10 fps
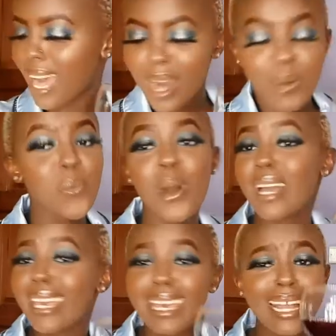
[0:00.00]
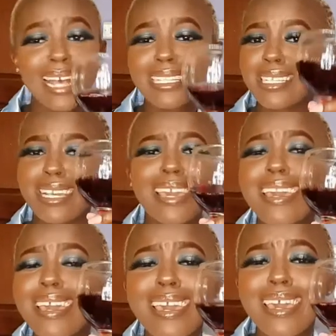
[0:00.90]
What can I
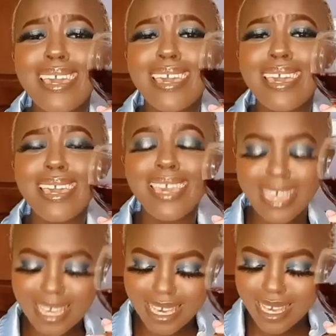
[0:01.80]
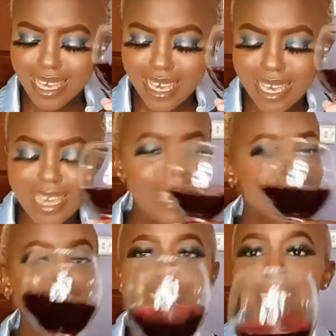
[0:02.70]
say?
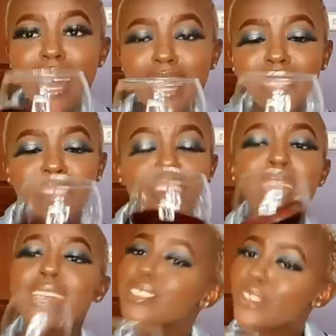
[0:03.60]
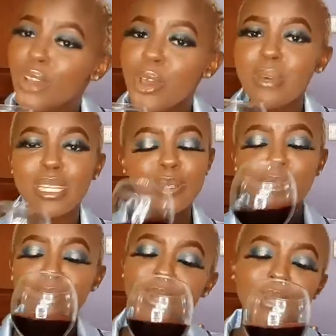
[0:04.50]
It's life, enjoyment. Who
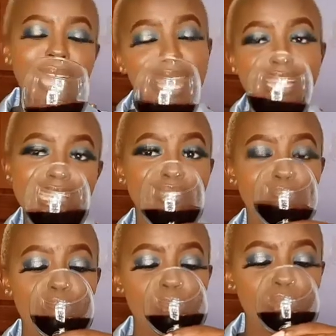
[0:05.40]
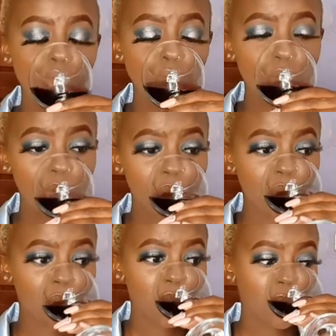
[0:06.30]
don't like enjoyment?
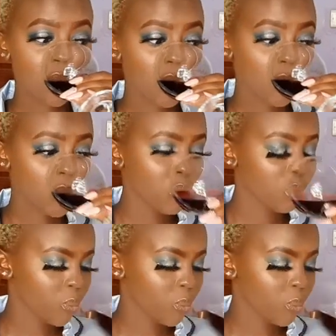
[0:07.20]
Mm.